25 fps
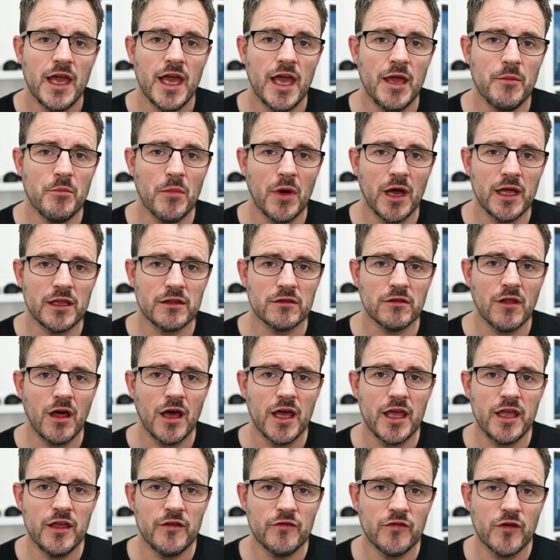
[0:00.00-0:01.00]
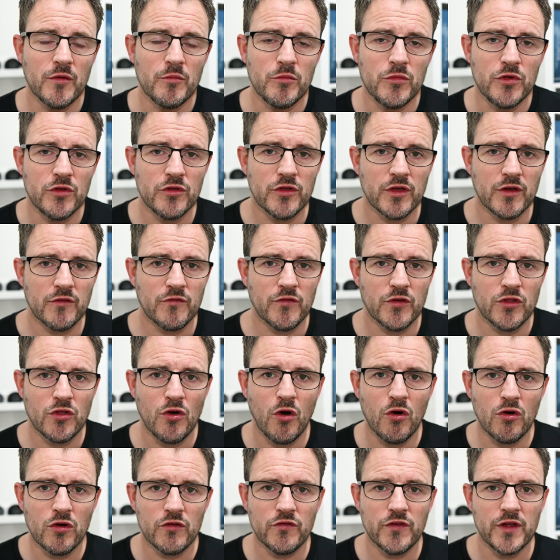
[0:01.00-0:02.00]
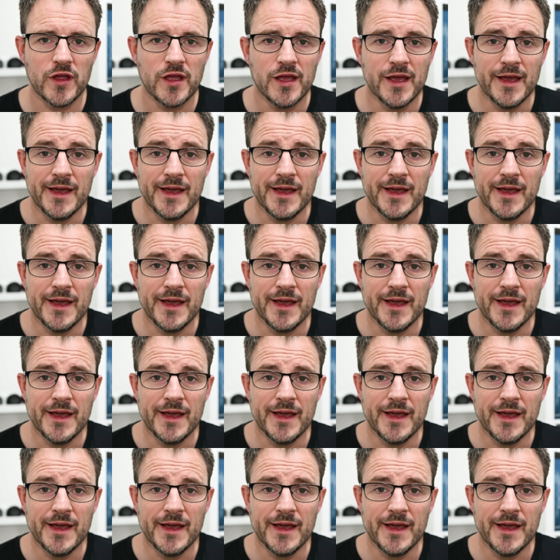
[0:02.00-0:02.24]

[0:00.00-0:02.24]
in my live music photography.